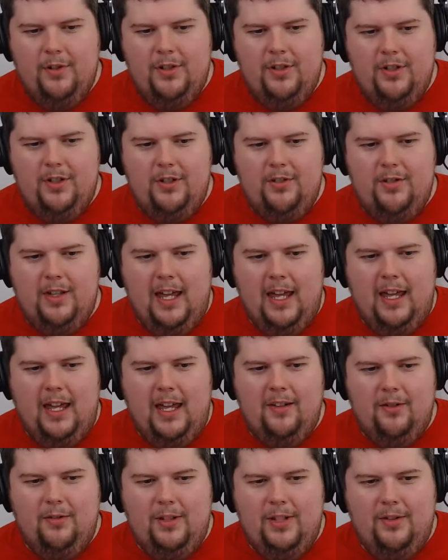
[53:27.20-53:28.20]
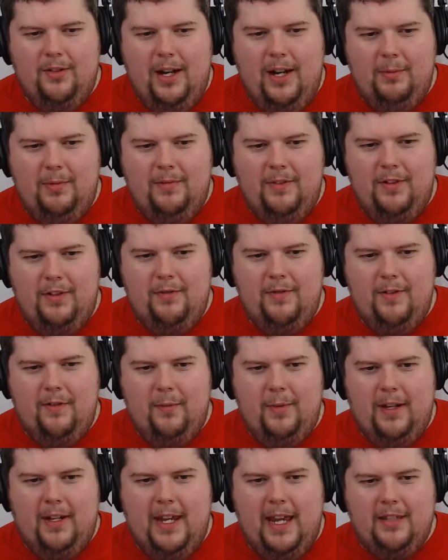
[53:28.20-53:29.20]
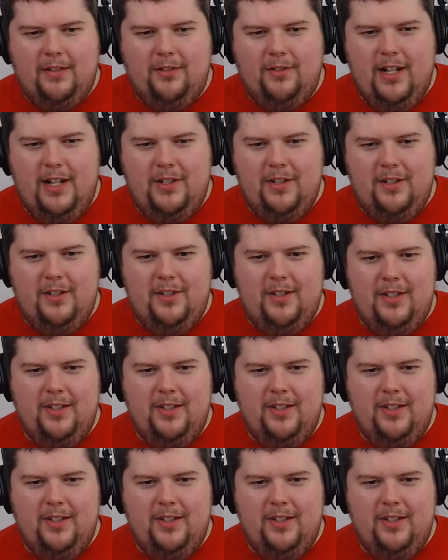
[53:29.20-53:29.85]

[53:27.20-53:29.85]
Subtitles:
We should do that. Holy crap! You never played Castle Crashers?